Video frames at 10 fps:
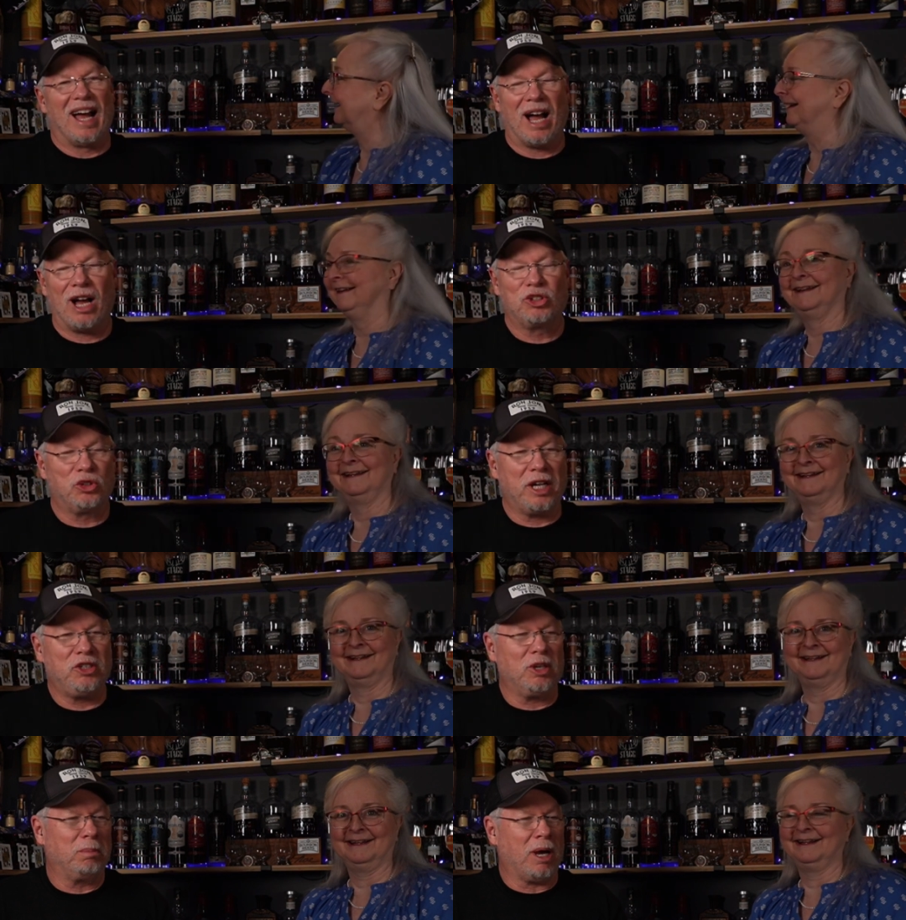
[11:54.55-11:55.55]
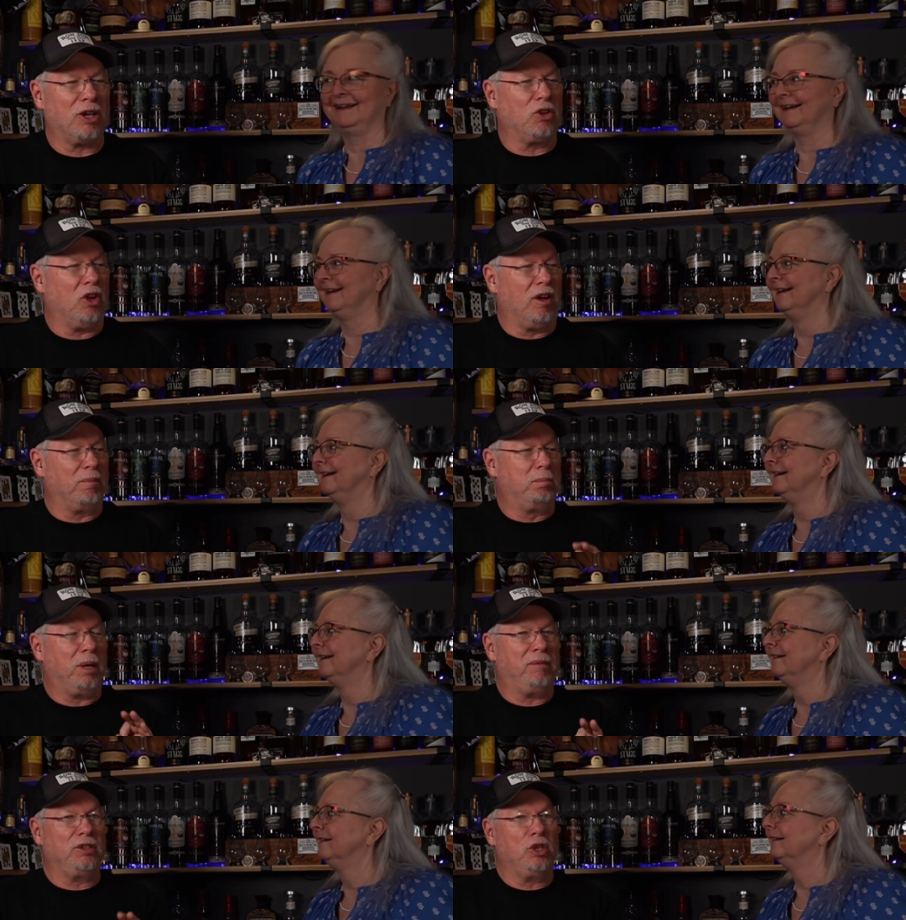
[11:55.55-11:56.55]
Speaker 1: I'll trade you a bottle
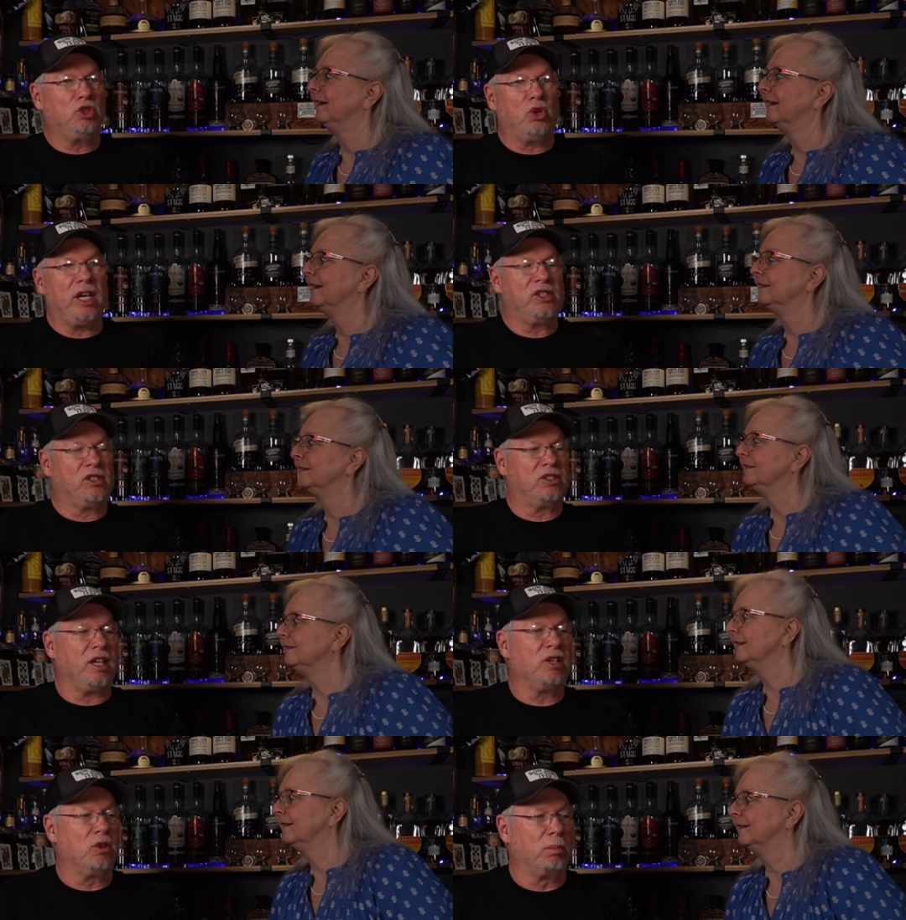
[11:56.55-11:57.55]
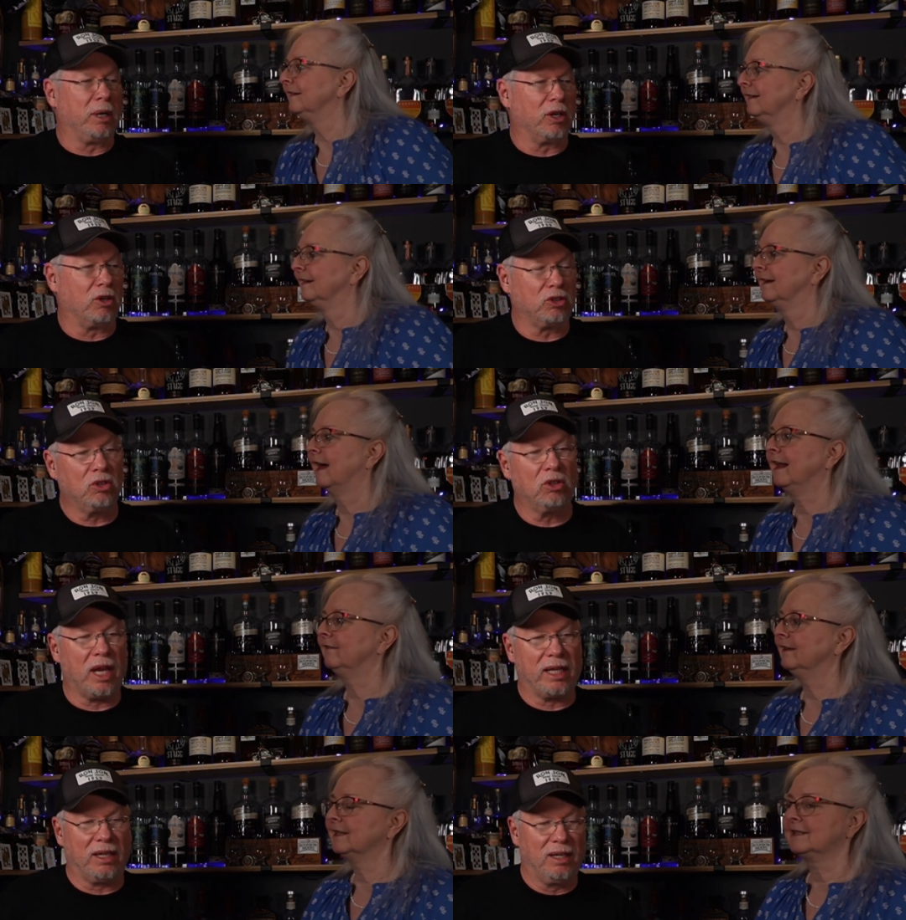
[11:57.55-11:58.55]
of Buffalo Trace Single Barrel. You'll I
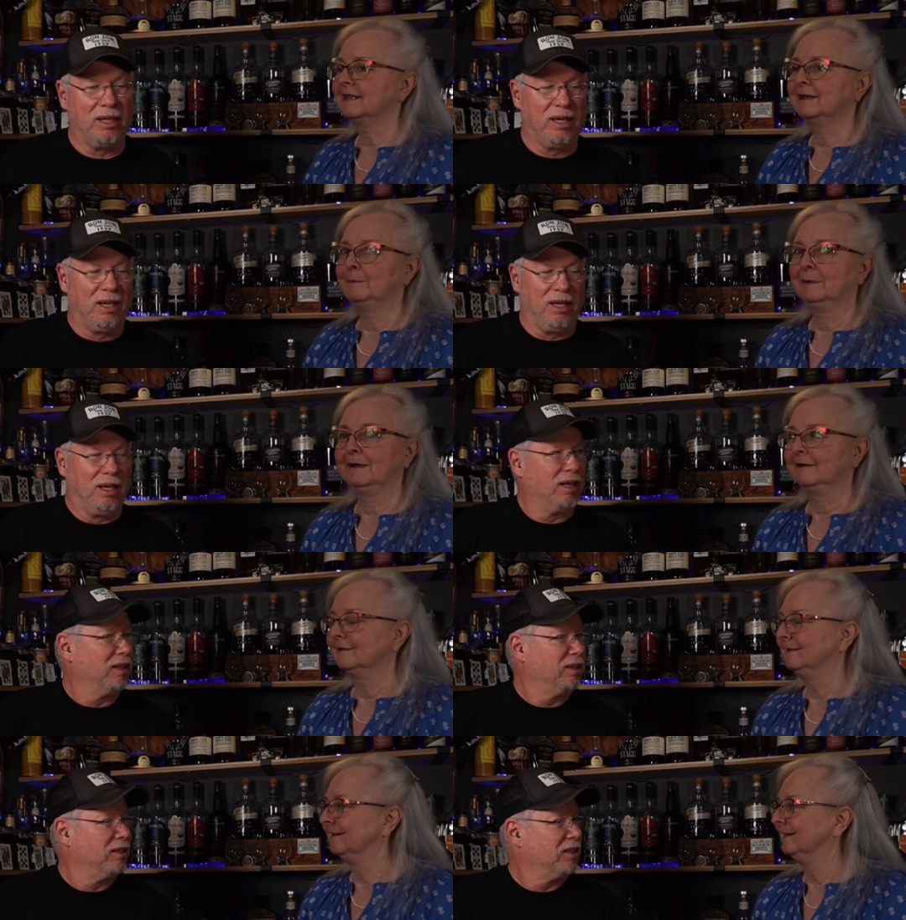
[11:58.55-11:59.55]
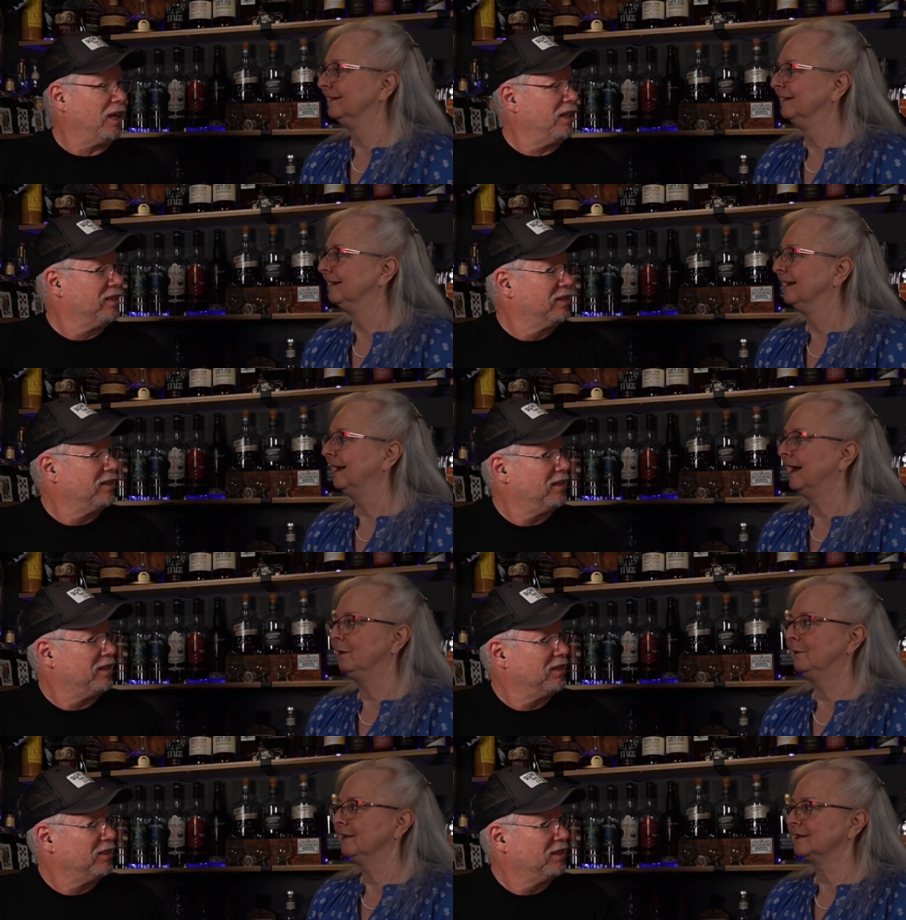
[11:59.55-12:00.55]
don't like... want the single barrel. Huh? I don't want the